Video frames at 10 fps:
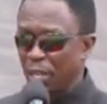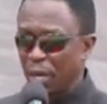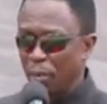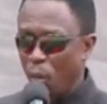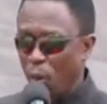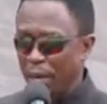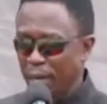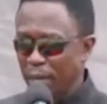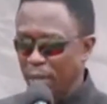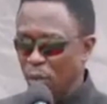Number
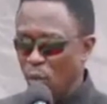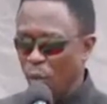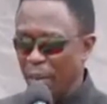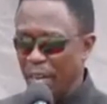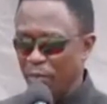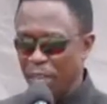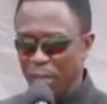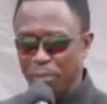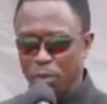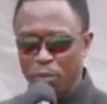one, we have
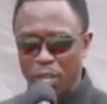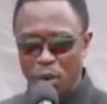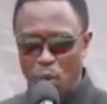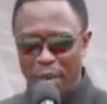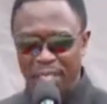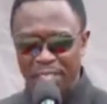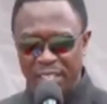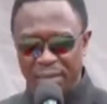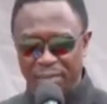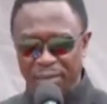improved the reward
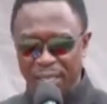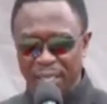scheme.